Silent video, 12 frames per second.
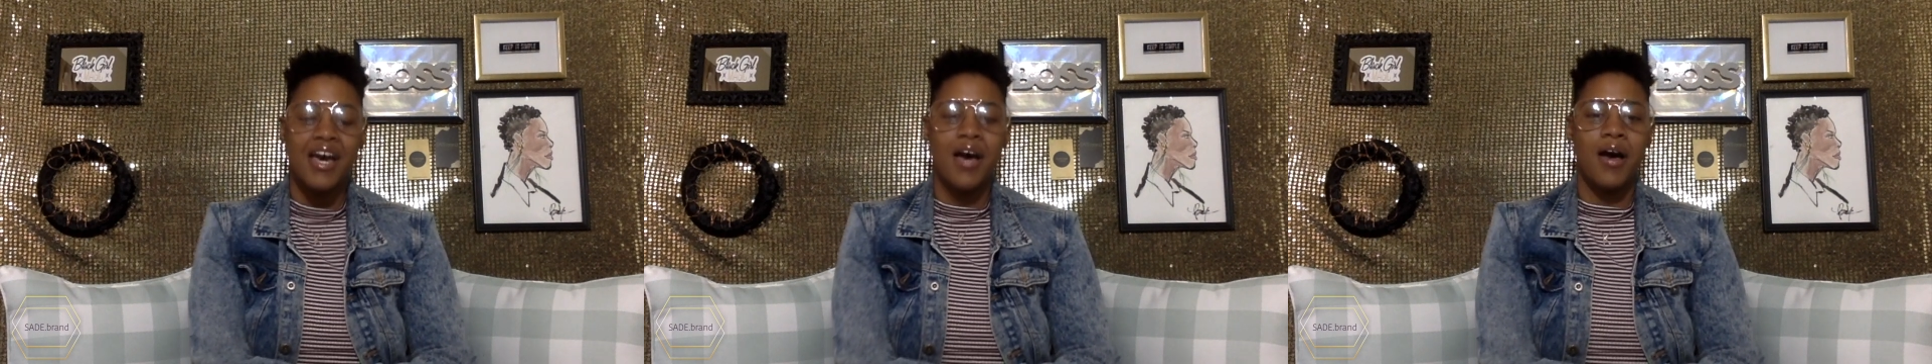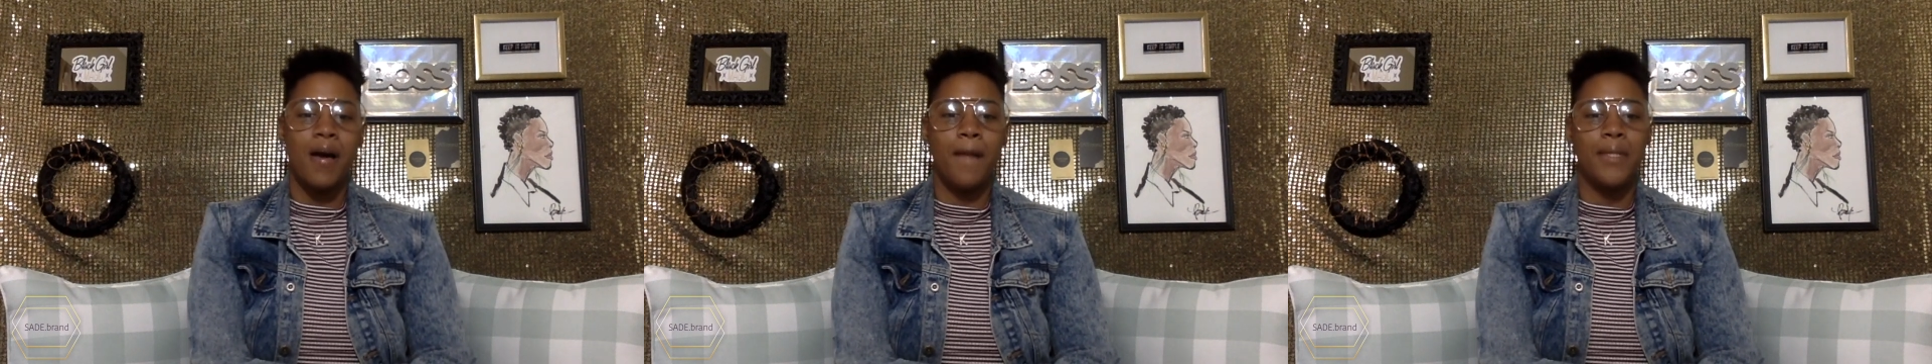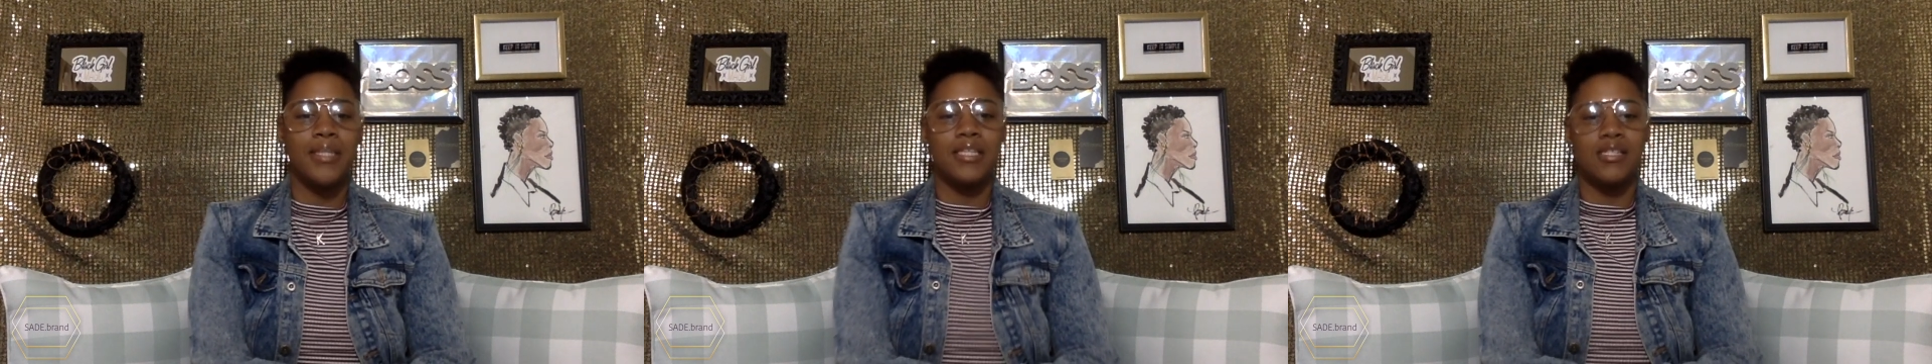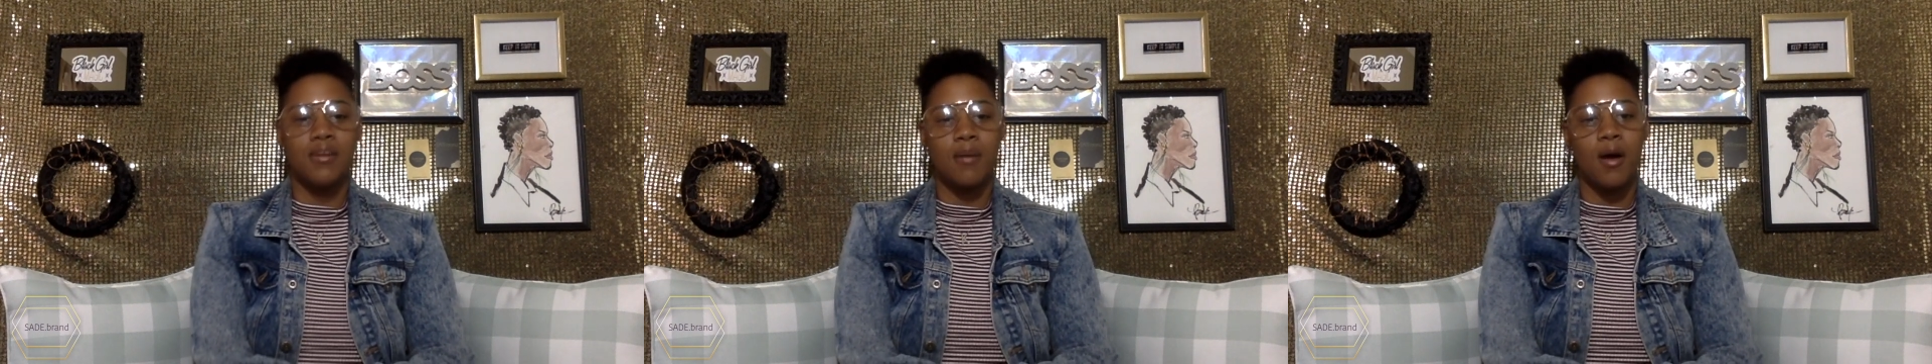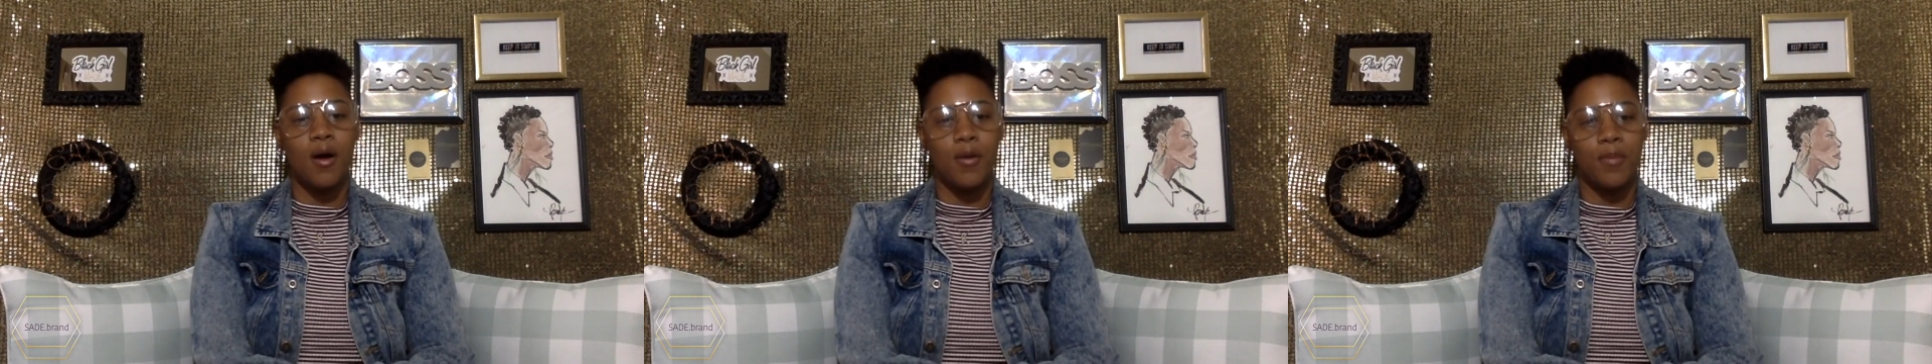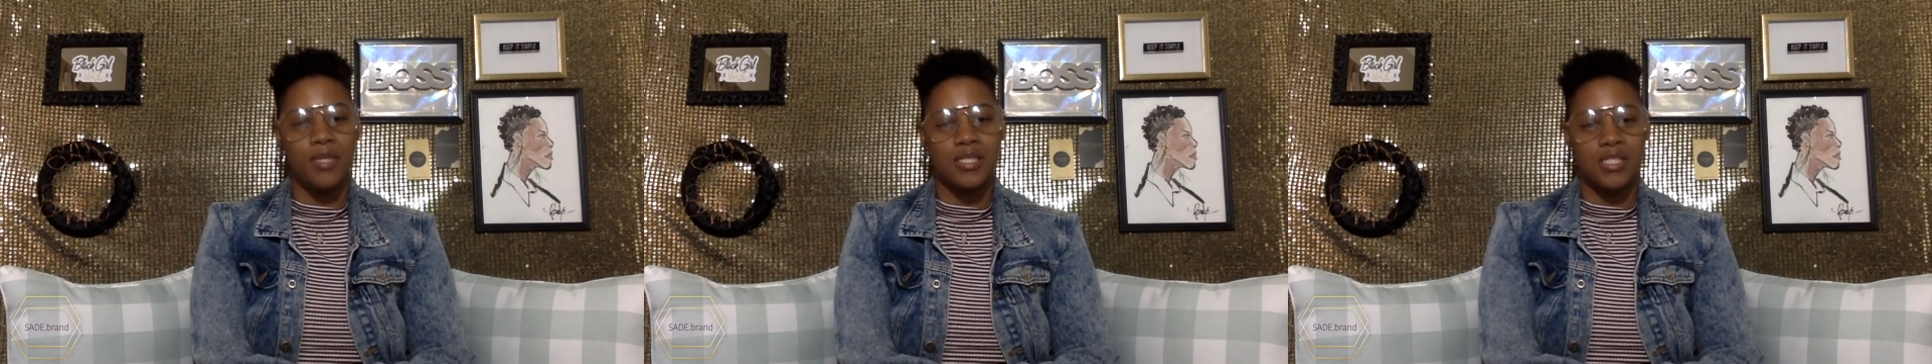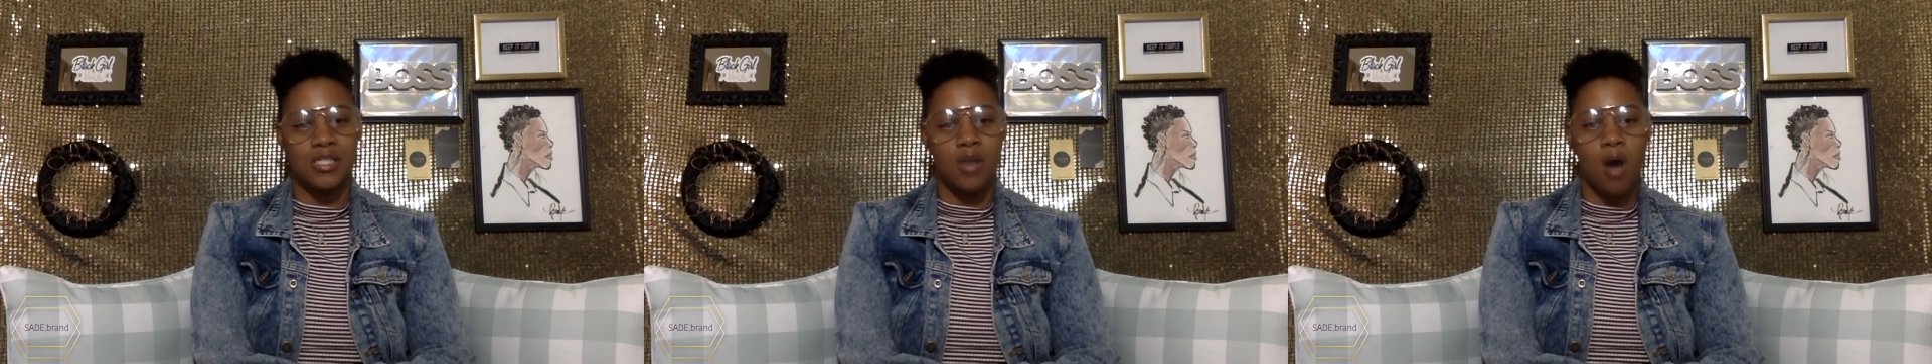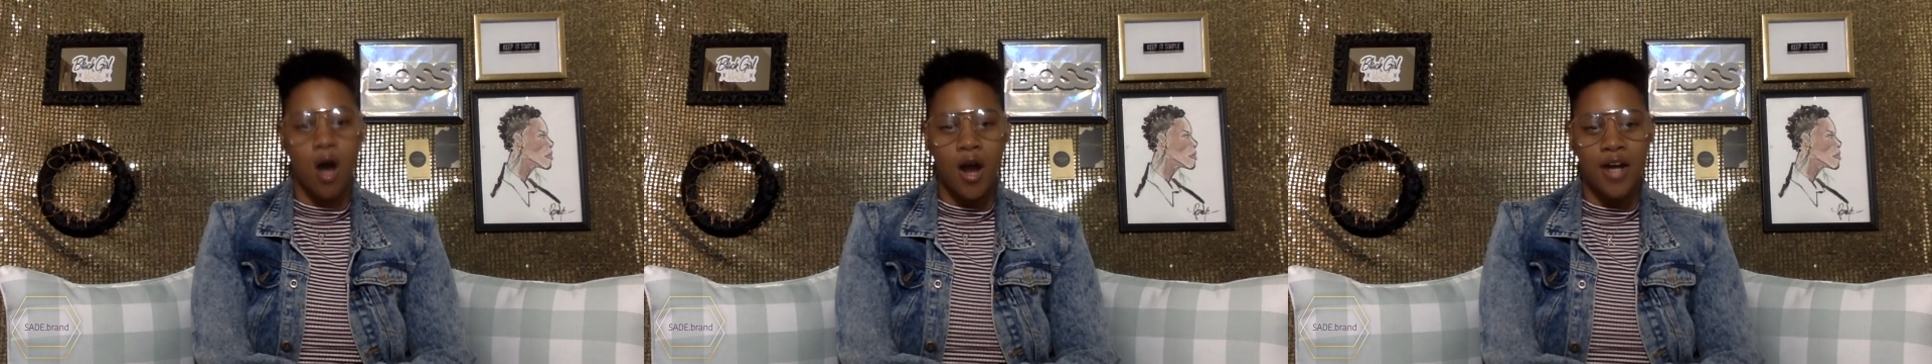But these are my old business
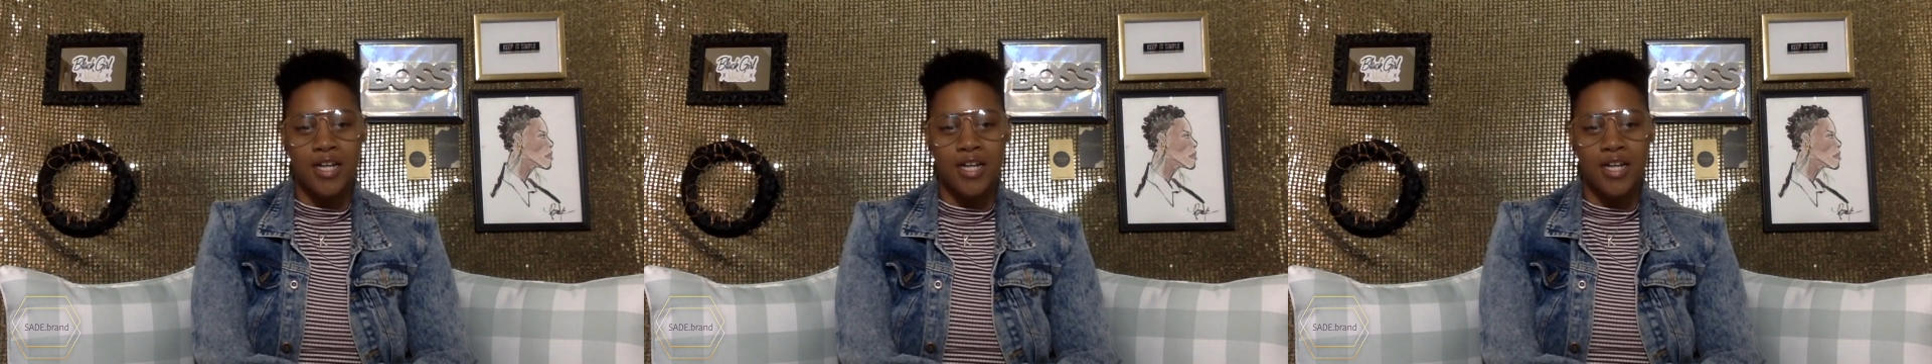card.